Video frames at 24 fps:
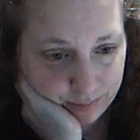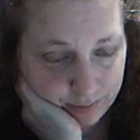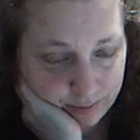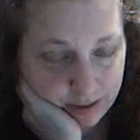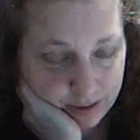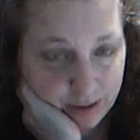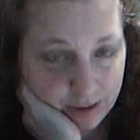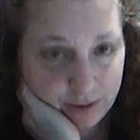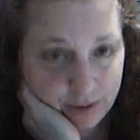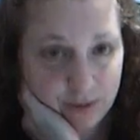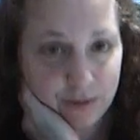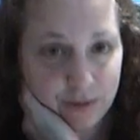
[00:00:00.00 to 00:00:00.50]

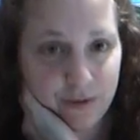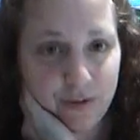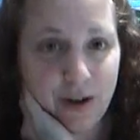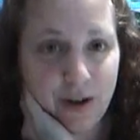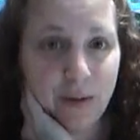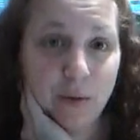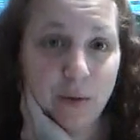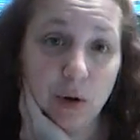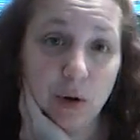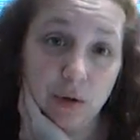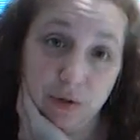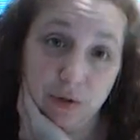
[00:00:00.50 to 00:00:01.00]
That's the
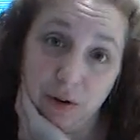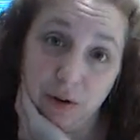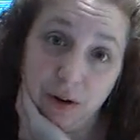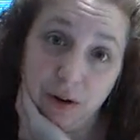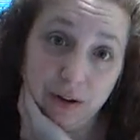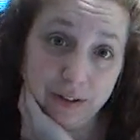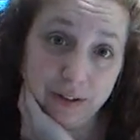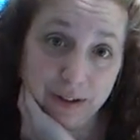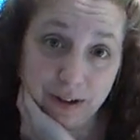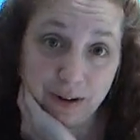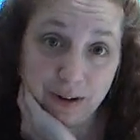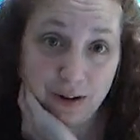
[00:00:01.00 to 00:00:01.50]
fibro
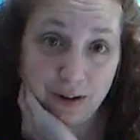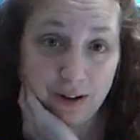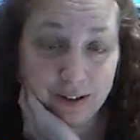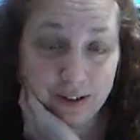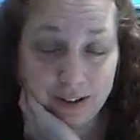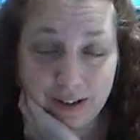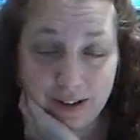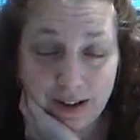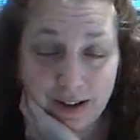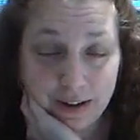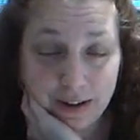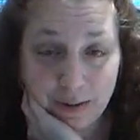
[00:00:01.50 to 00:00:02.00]
fog they call
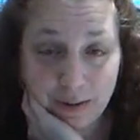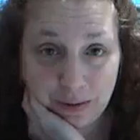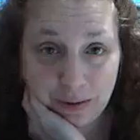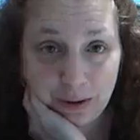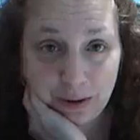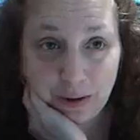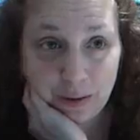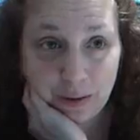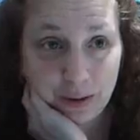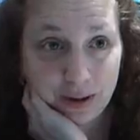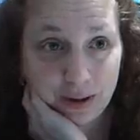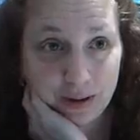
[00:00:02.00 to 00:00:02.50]
it. I don't
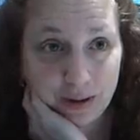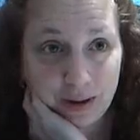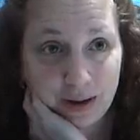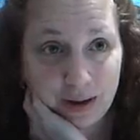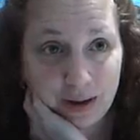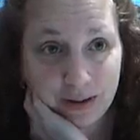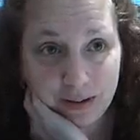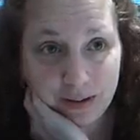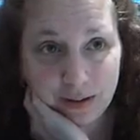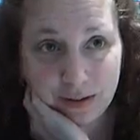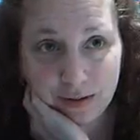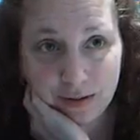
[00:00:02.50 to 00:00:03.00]
know.
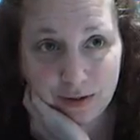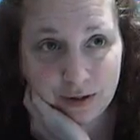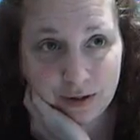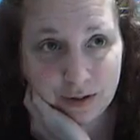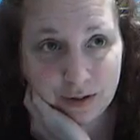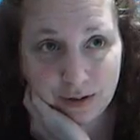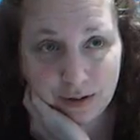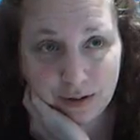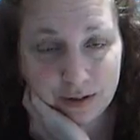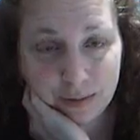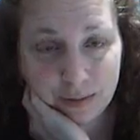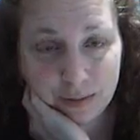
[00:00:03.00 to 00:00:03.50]
I think it's
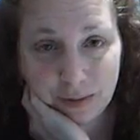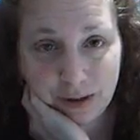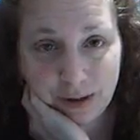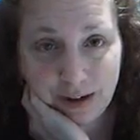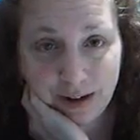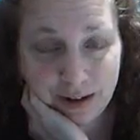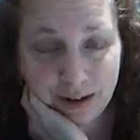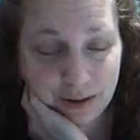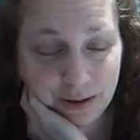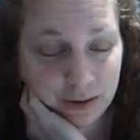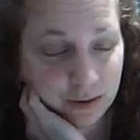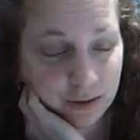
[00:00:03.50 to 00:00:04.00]
just because I'm
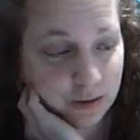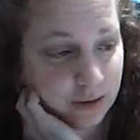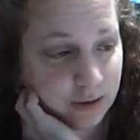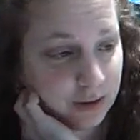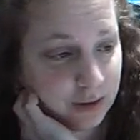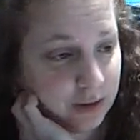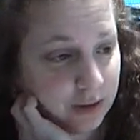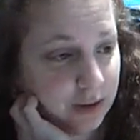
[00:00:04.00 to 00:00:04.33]
tired.